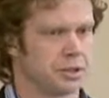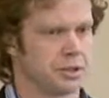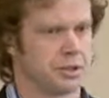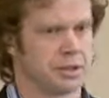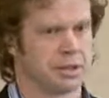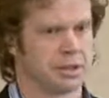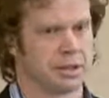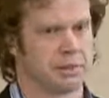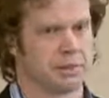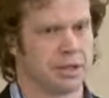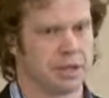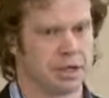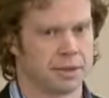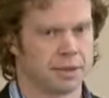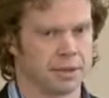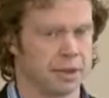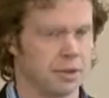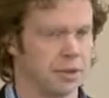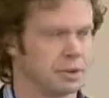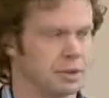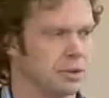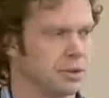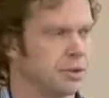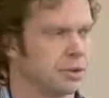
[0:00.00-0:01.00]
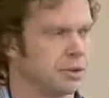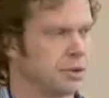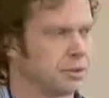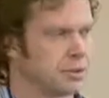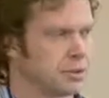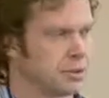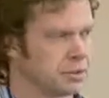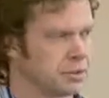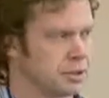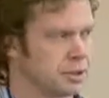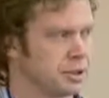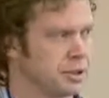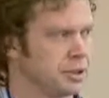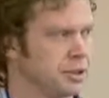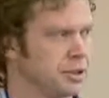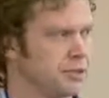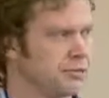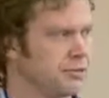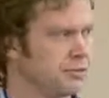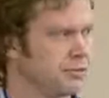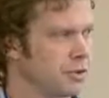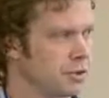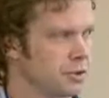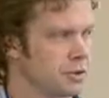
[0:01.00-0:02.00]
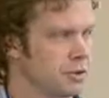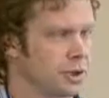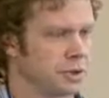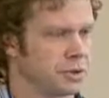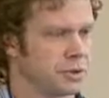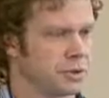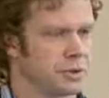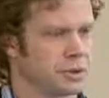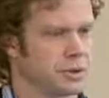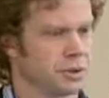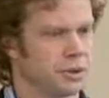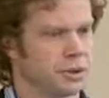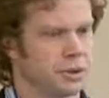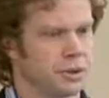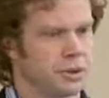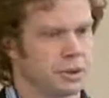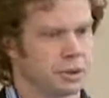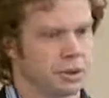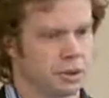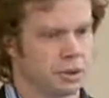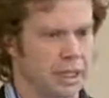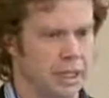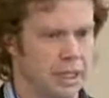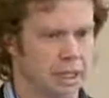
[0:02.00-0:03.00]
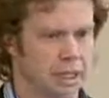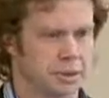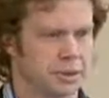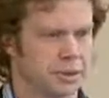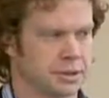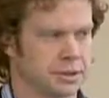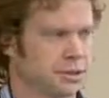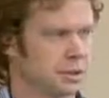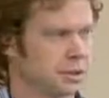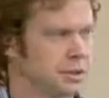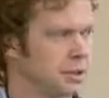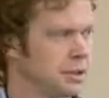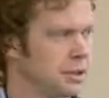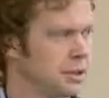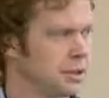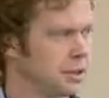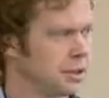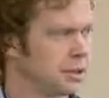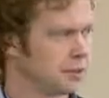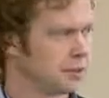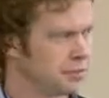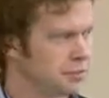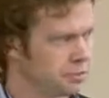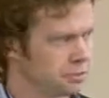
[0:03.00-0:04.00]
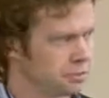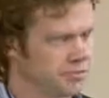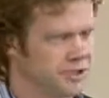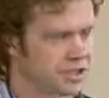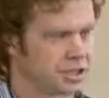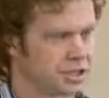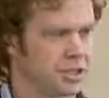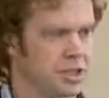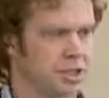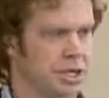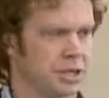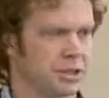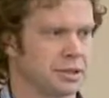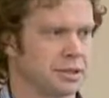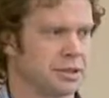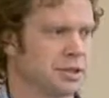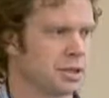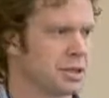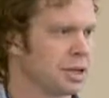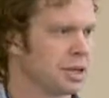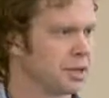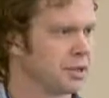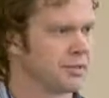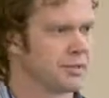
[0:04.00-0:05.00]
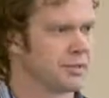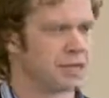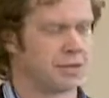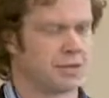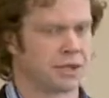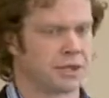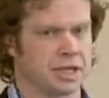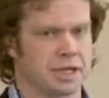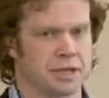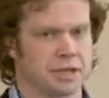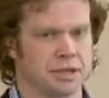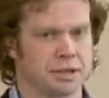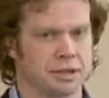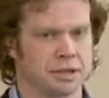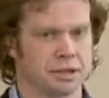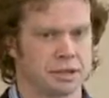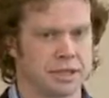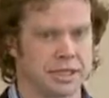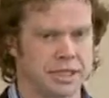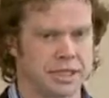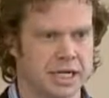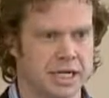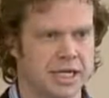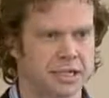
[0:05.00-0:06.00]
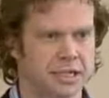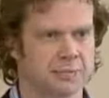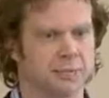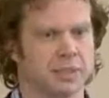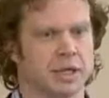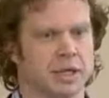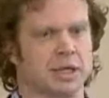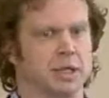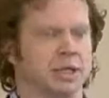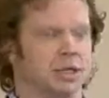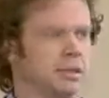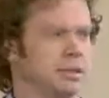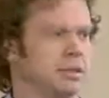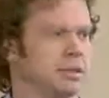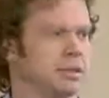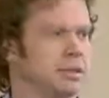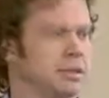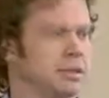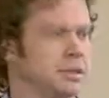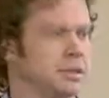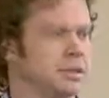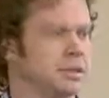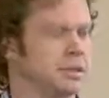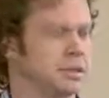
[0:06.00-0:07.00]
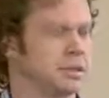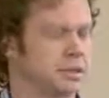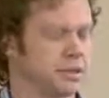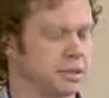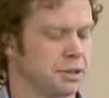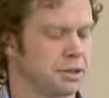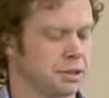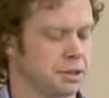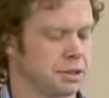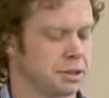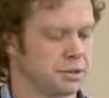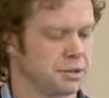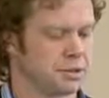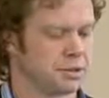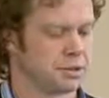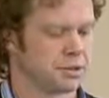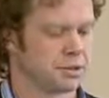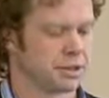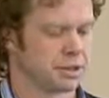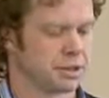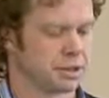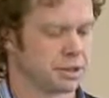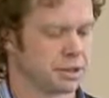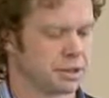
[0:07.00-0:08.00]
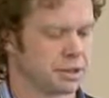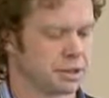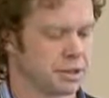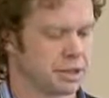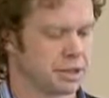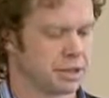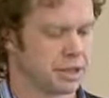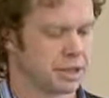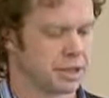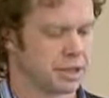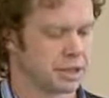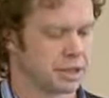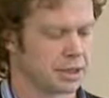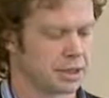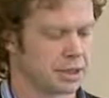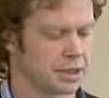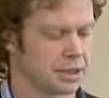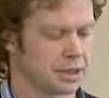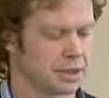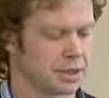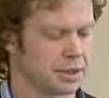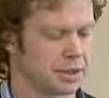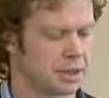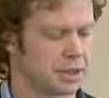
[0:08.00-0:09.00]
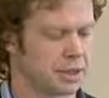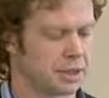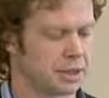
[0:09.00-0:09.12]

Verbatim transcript: You got to buy a boat, snow machines, four wheelers, guns, fish nets, all of those things. It takes money to, to do subsistence in today's economy.